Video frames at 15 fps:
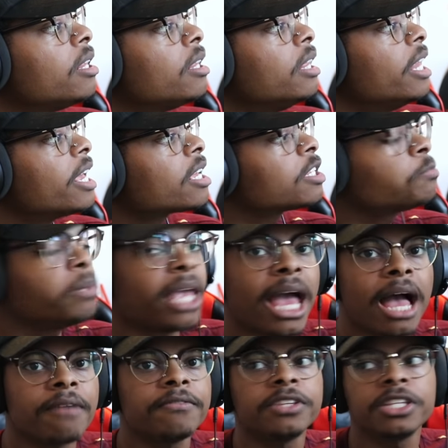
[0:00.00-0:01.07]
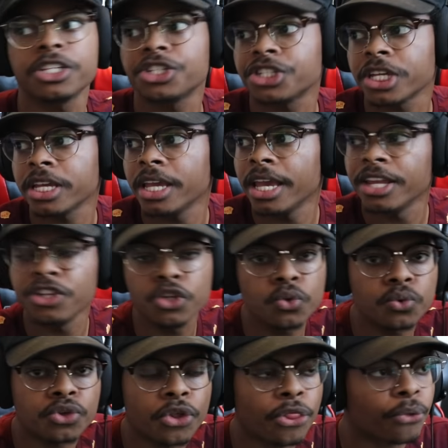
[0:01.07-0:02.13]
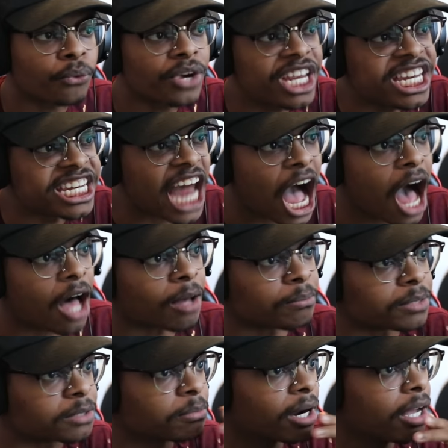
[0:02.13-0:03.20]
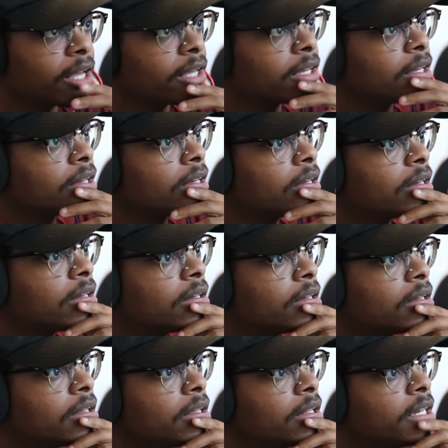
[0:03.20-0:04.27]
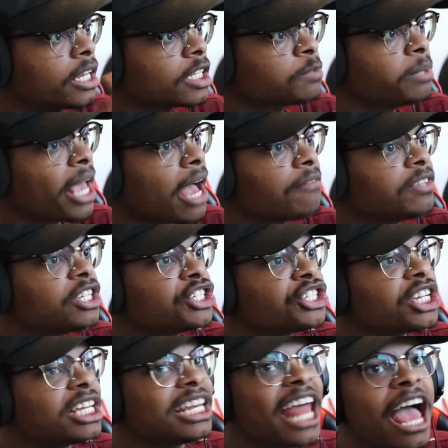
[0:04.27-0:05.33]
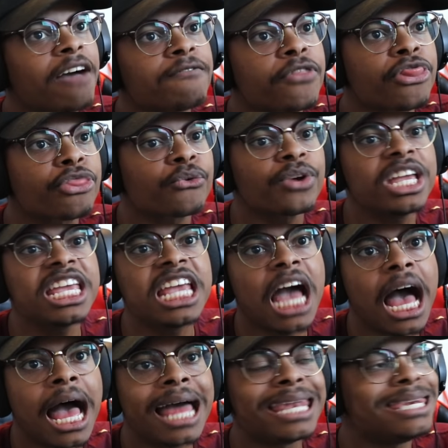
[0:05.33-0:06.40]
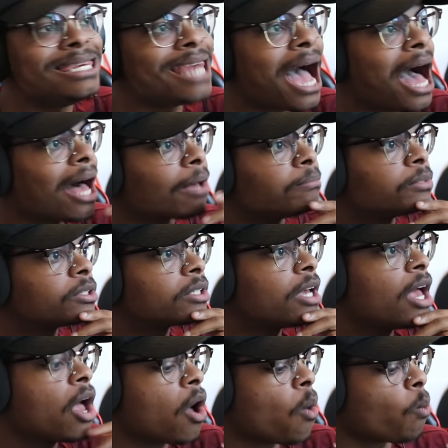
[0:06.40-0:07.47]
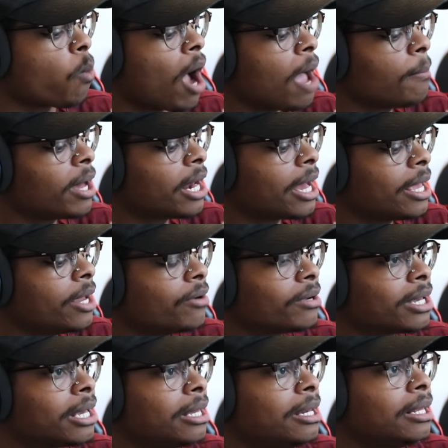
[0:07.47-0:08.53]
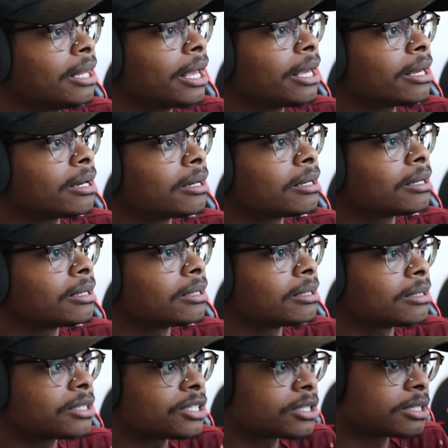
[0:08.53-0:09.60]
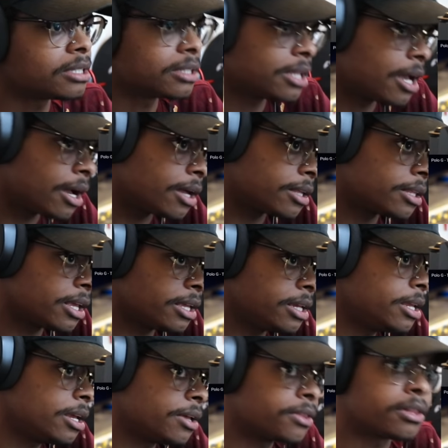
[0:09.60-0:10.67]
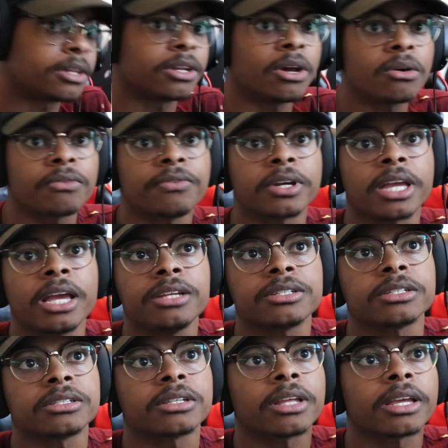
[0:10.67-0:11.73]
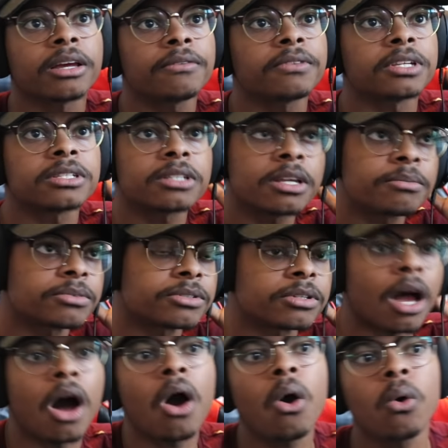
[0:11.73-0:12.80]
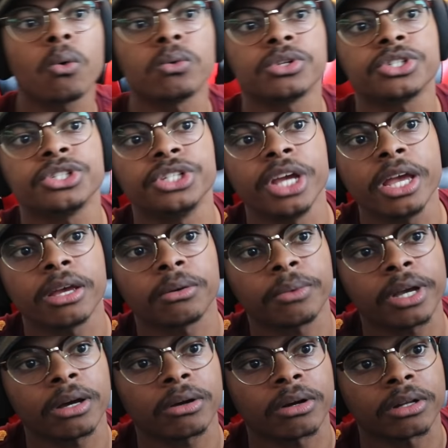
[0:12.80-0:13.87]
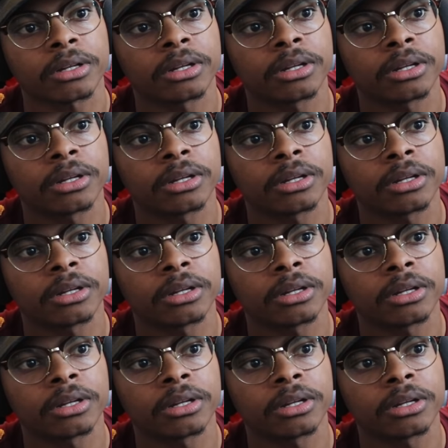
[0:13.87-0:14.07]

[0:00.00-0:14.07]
niggas be having this shit and use three knobs, bruh. Niggas be having this shit and have three knobs. Why am I not hearing any like any of the notifications like of the subs or oh shit? Wait, hold on.